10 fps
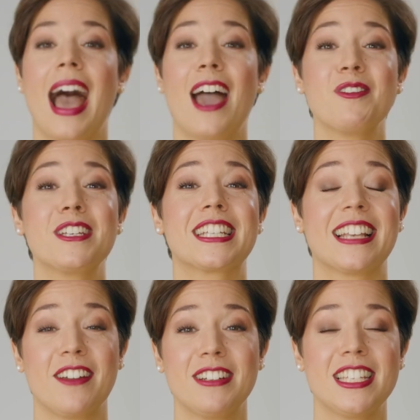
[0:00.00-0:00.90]
I wish
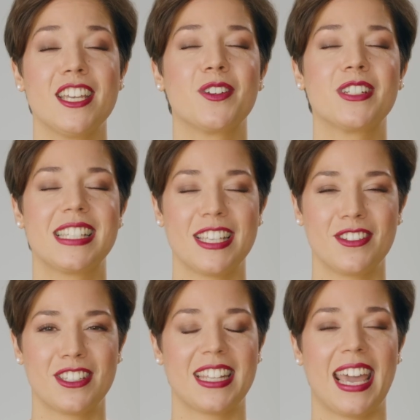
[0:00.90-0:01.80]
clarity you
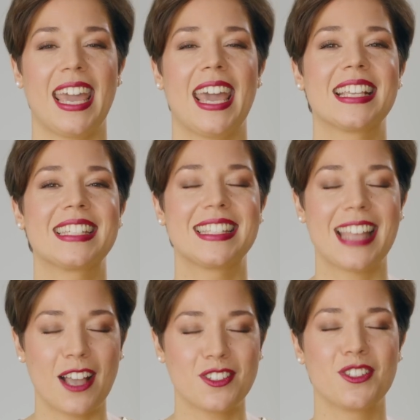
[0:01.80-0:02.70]
received today has
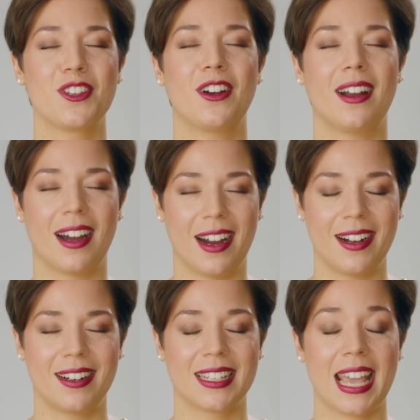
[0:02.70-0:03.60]
touched your
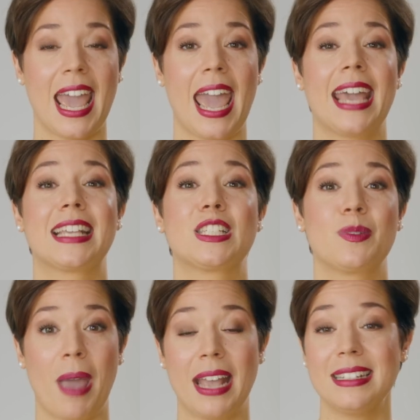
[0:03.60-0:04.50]
heart,
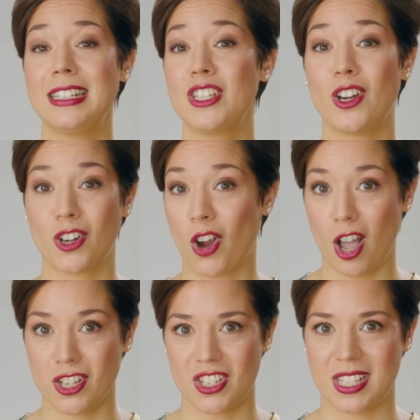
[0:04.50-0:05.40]
expanded your
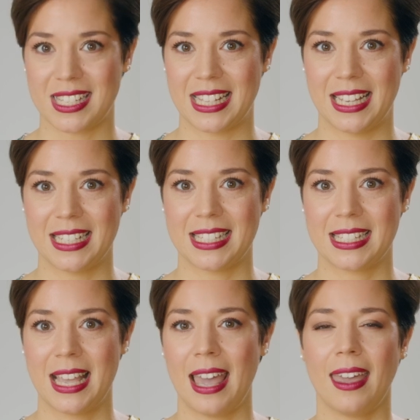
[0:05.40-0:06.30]

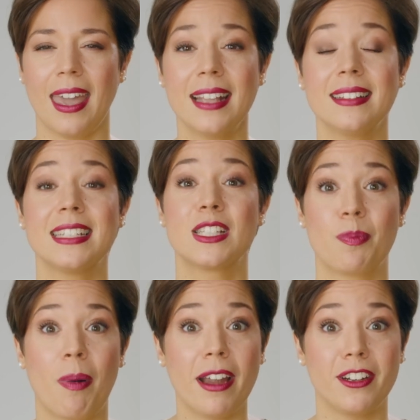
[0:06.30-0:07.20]
consciousness, and
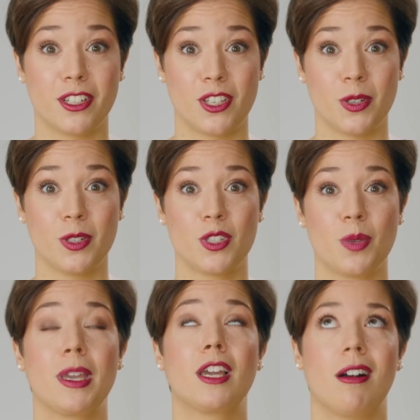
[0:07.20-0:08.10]
inspired you
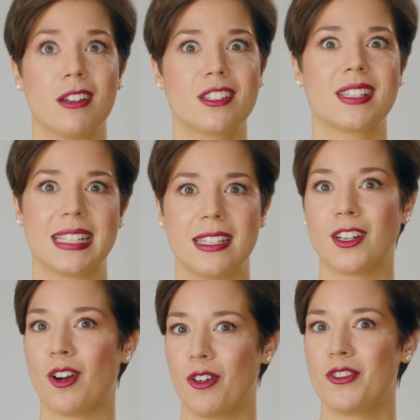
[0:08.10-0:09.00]
to be conscious
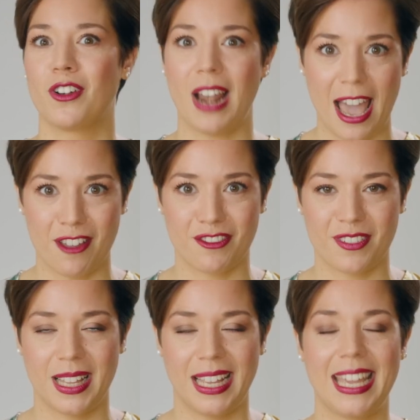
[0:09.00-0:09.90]
leader of your life.
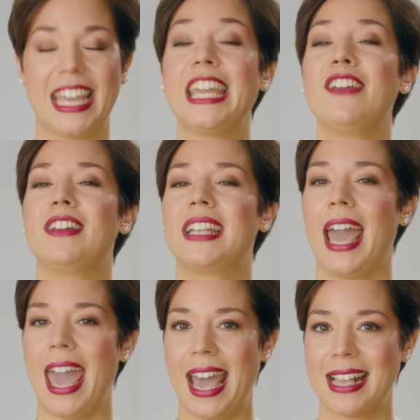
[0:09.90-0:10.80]
If it
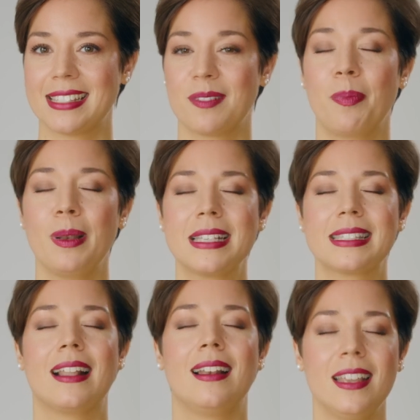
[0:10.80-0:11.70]
has,
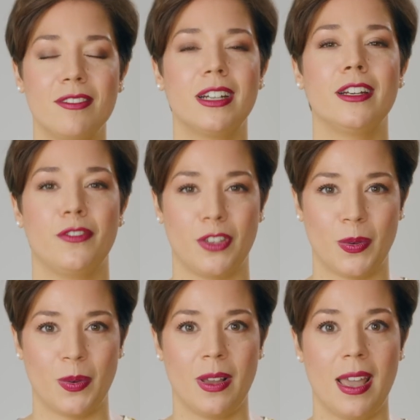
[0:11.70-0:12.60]
please leave a
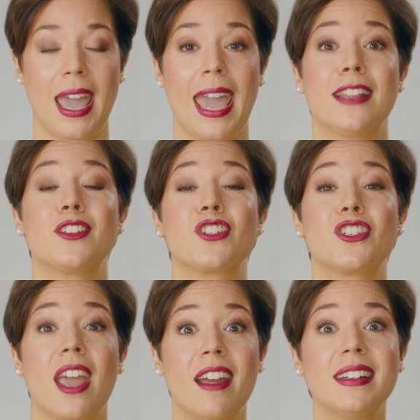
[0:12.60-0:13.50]
review and
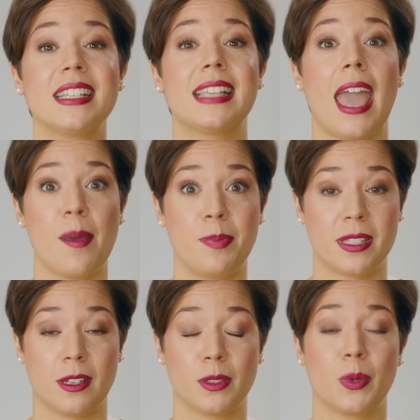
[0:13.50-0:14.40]
share this
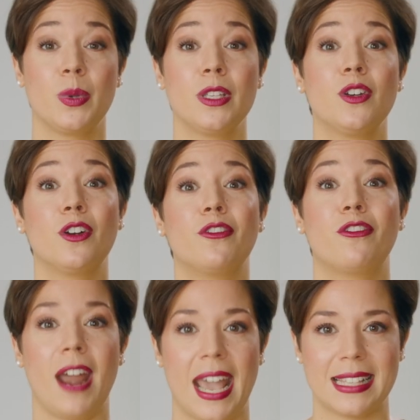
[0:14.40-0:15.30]
episode with your
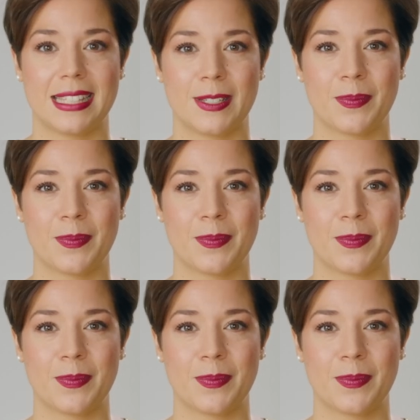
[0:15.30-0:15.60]
friends.